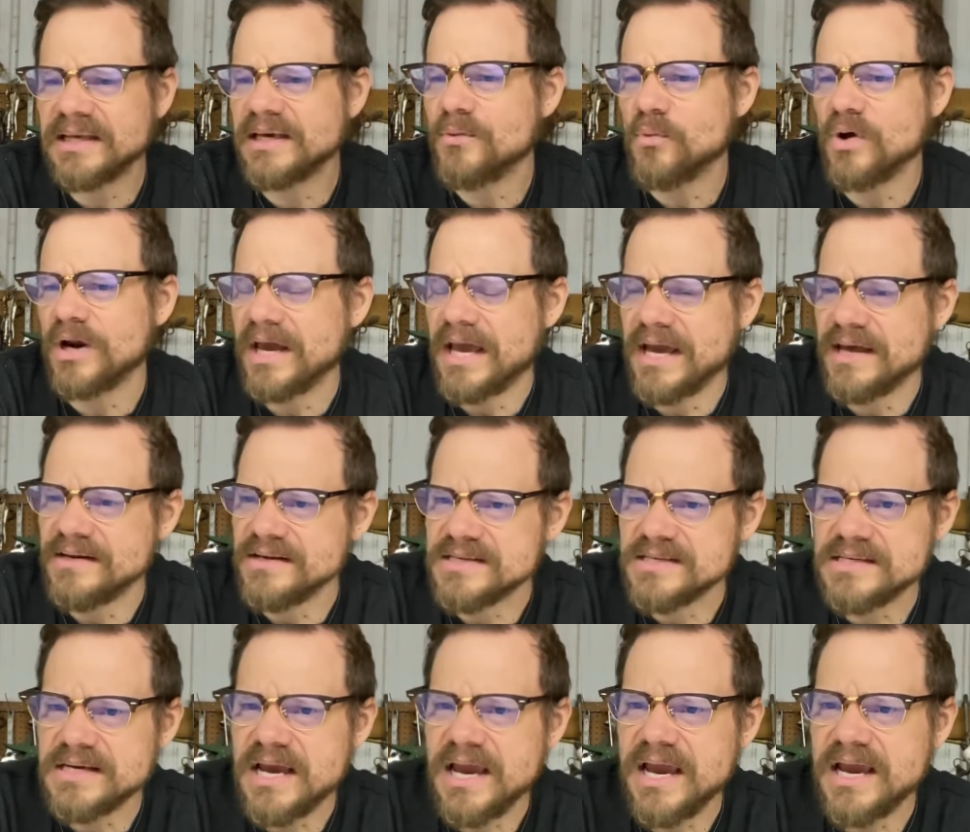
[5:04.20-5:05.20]
in what I had to
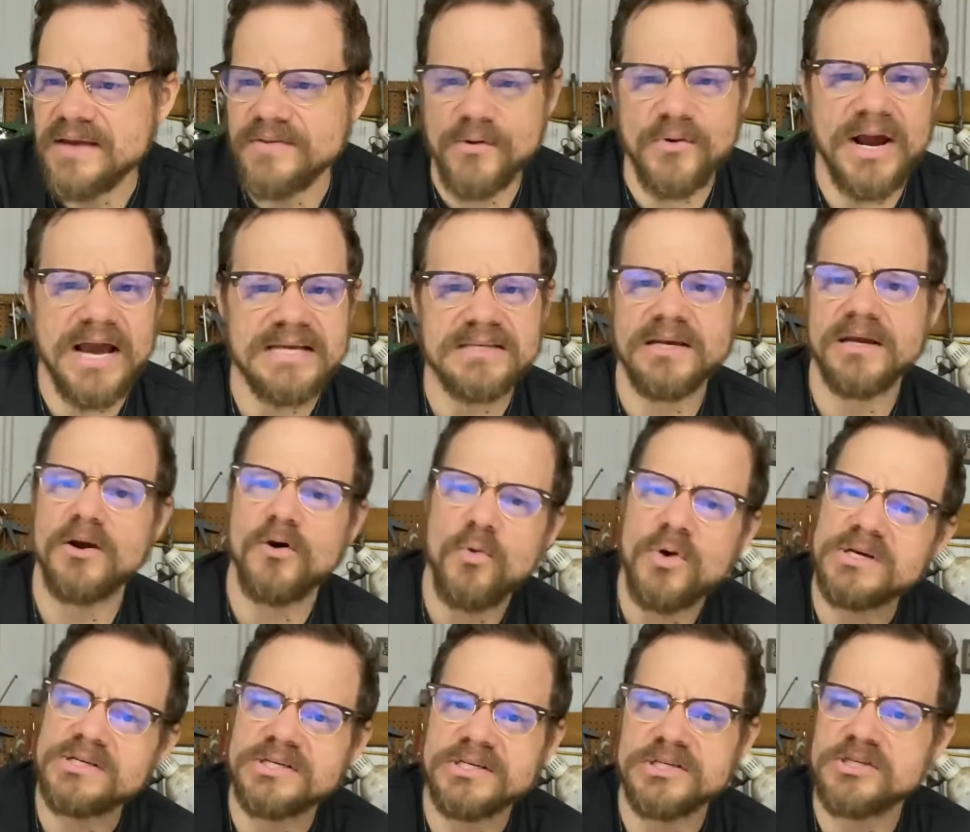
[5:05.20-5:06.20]
say, and they were asking
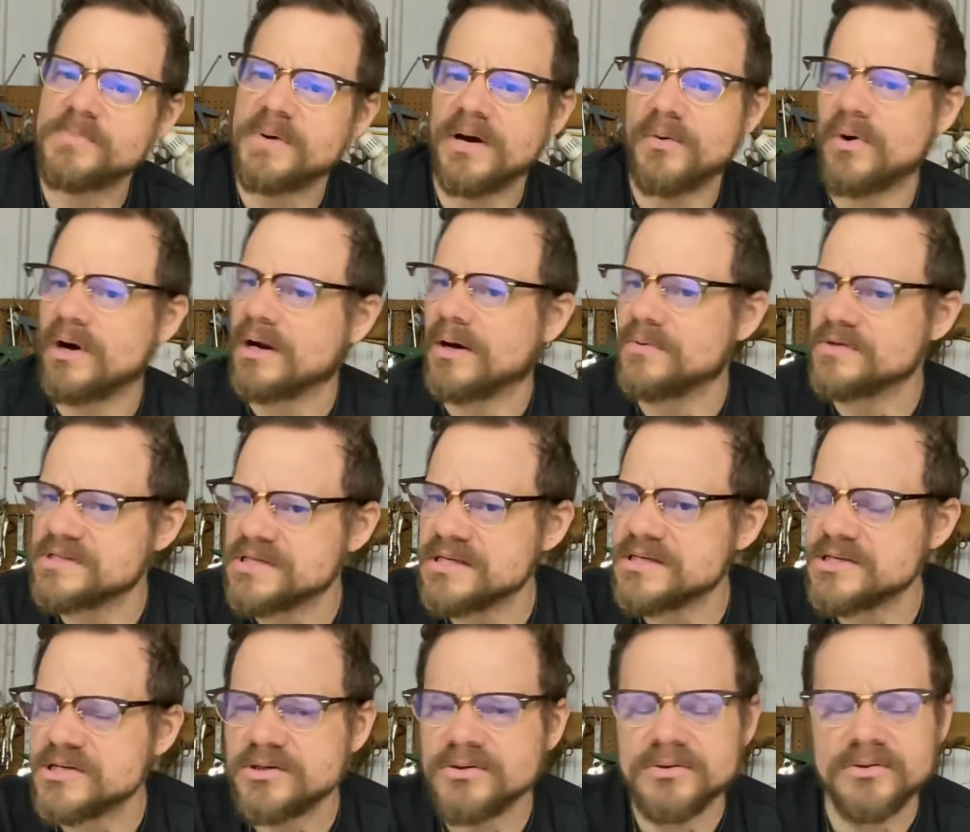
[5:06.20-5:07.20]
questions about what I was
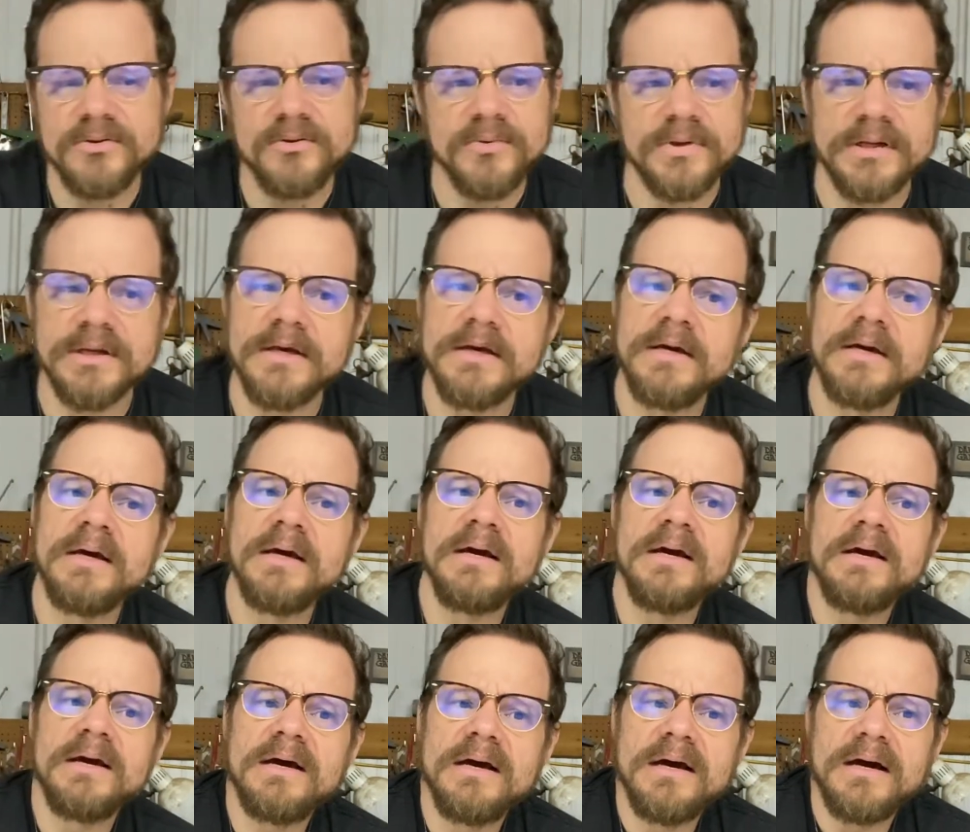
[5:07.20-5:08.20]
into, and
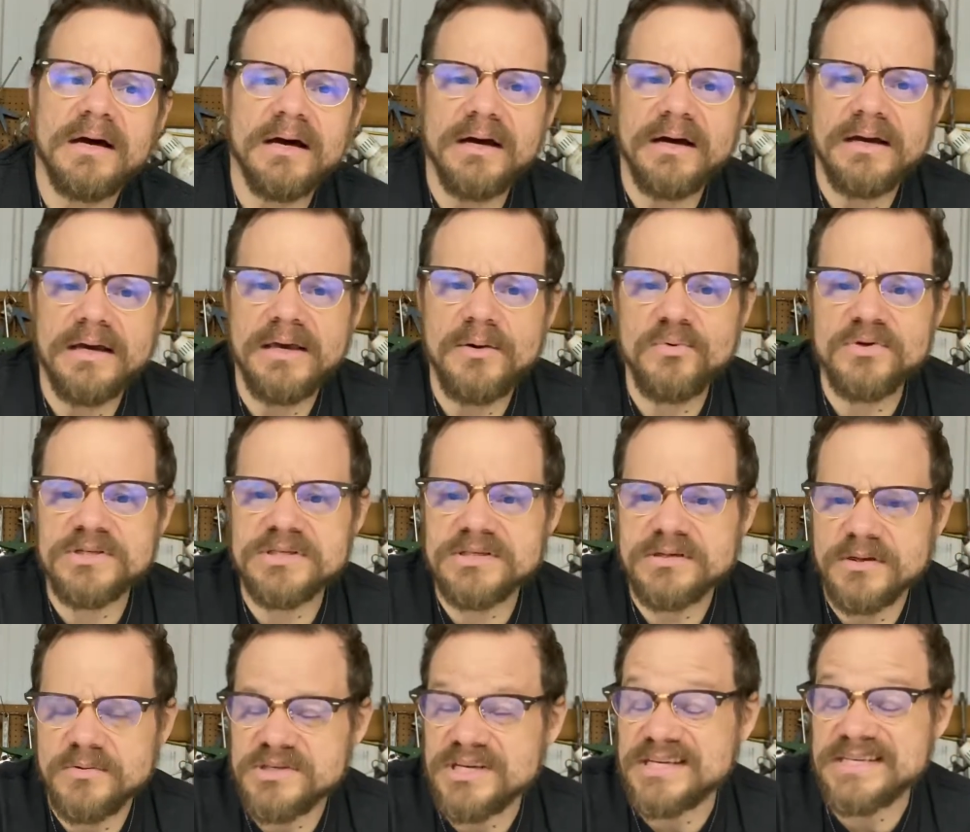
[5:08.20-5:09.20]
it was
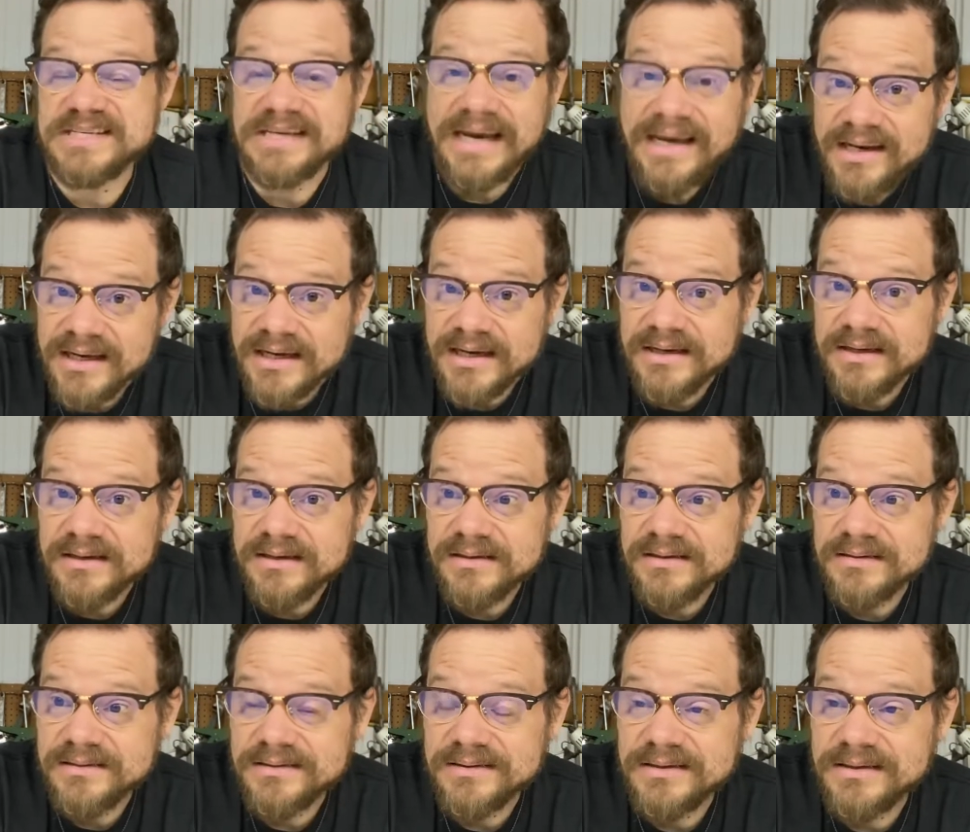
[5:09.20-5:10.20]
exciting,
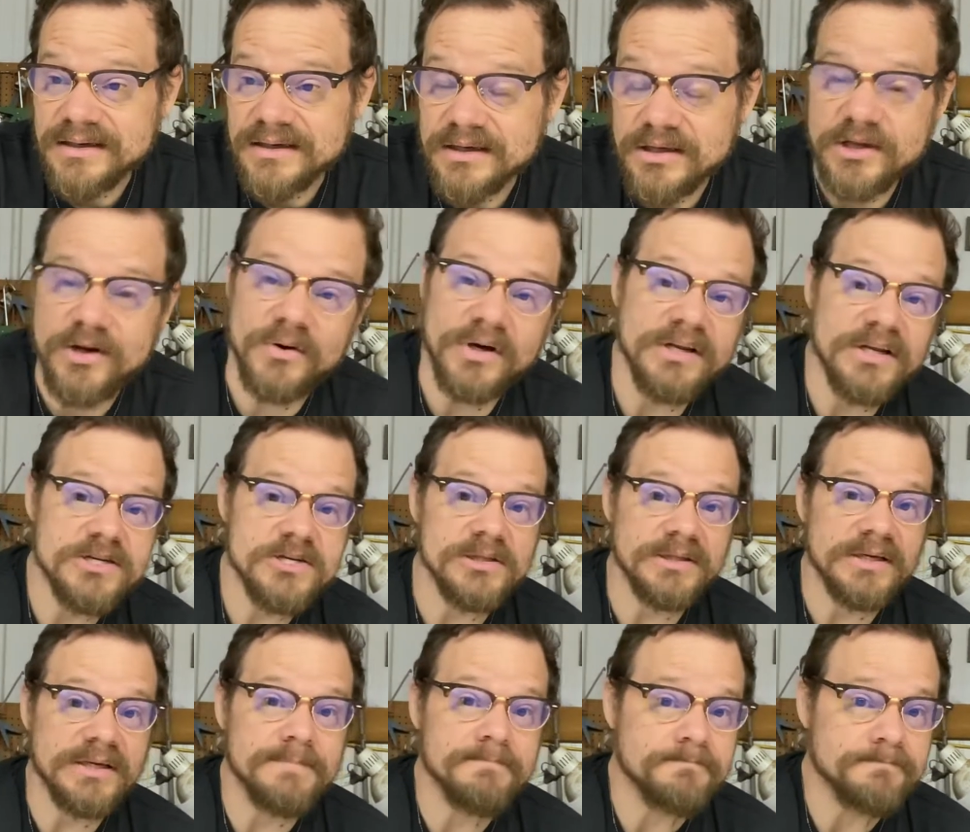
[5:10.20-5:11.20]

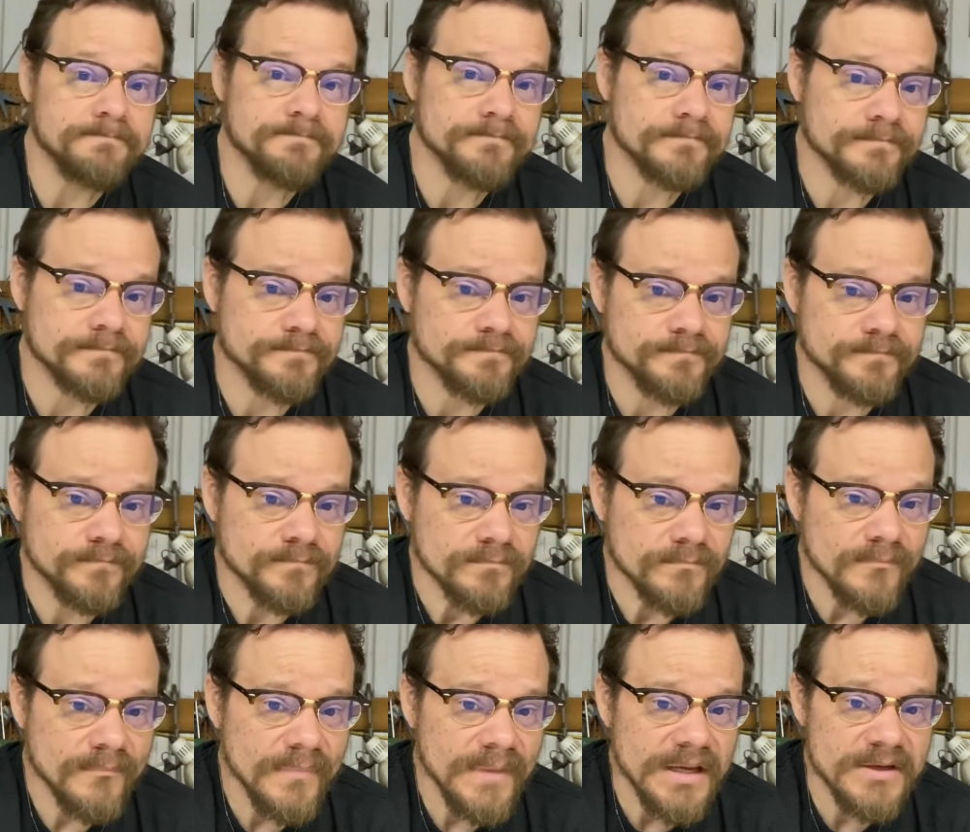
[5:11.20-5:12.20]
initially,
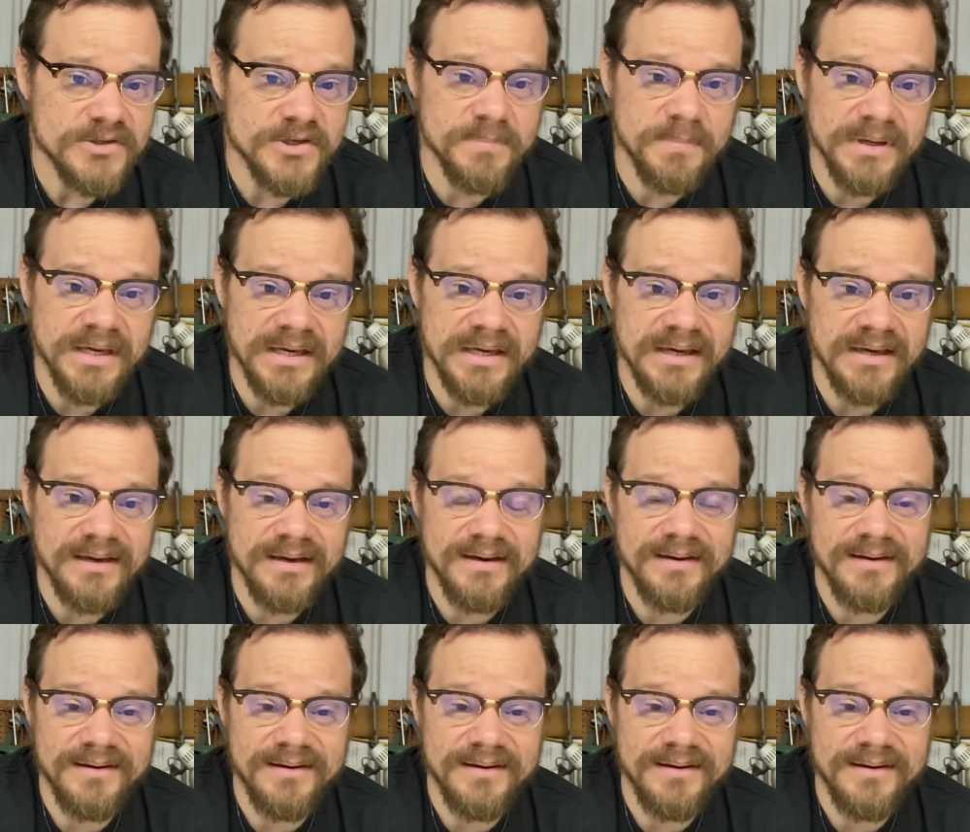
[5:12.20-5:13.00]
to be